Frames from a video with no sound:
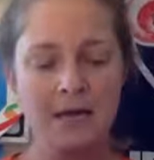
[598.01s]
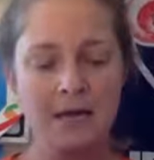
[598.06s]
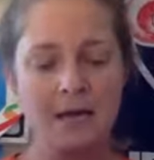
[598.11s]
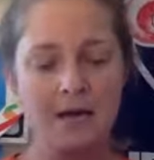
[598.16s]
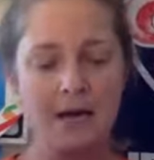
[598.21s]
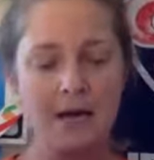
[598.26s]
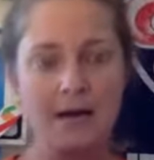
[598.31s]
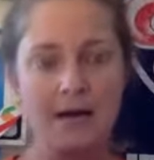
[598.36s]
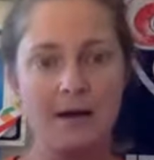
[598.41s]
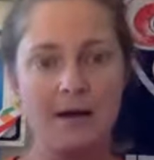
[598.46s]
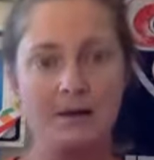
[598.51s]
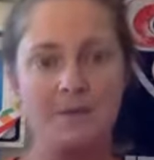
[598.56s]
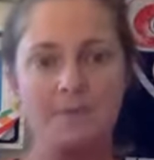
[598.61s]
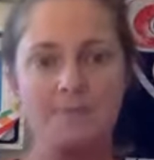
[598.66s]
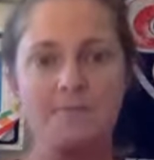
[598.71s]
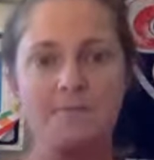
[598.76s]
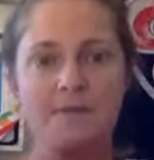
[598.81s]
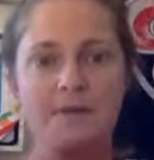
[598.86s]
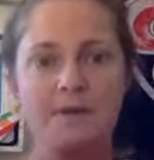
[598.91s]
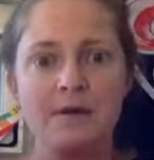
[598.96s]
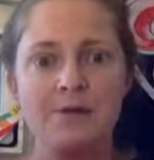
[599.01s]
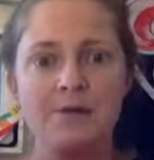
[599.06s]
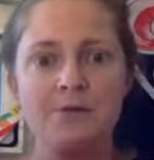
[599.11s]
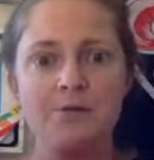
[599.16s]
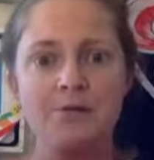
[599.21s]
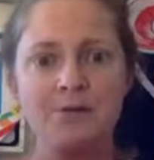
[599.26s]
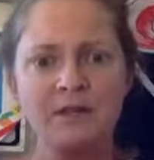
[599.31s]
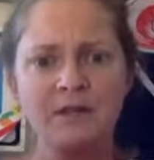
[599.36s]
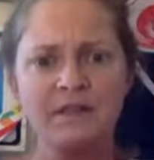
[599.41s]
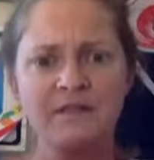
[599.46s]
um, but
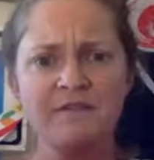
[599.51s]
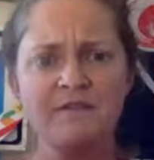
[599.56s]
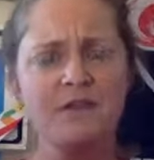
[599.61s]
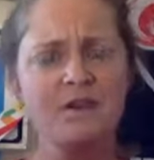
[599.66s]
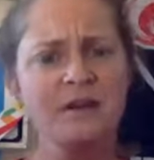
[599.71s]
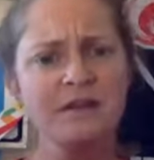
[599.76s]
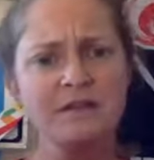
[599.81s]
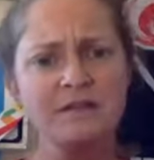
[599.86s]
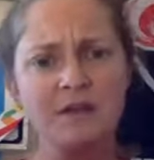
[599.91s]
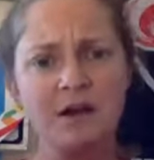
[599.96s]
really focus